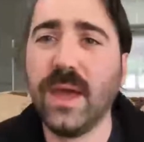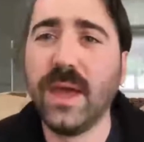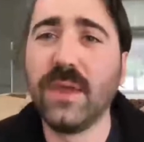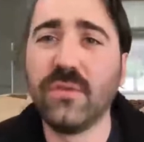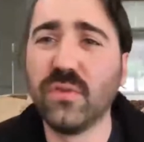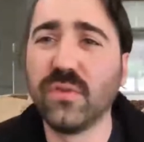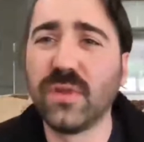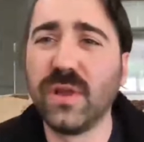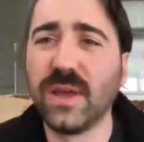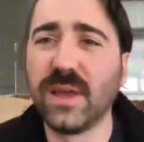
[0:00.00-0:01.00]
It's just
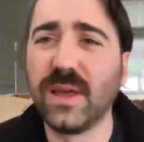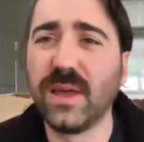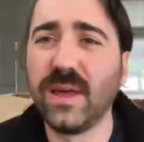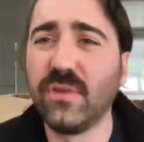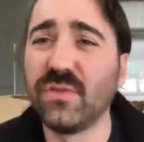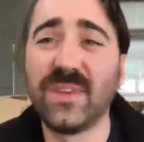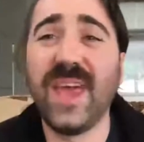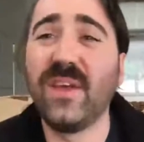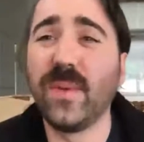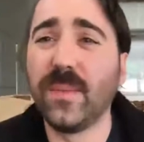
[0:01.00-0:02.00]
like, it just
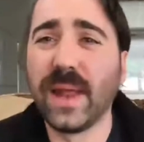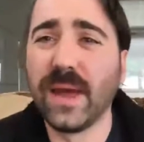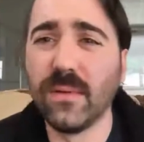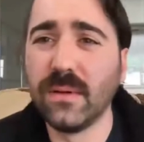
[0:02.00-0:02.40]
takes people out.